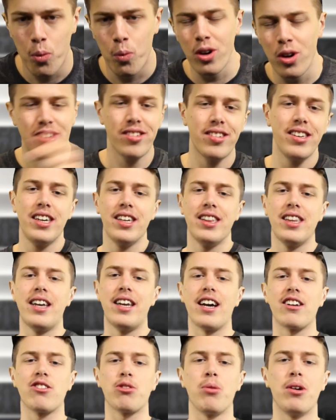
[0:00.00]
We'll see you in the
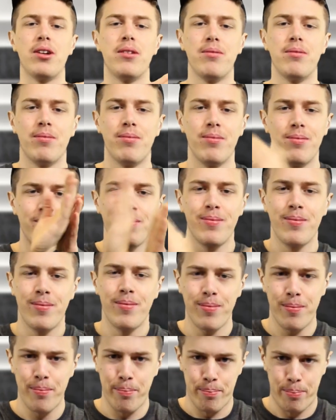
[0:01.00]
next one.
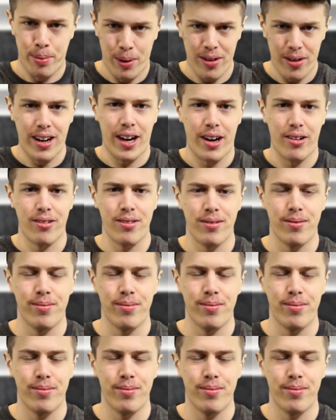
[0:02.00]
Bird out.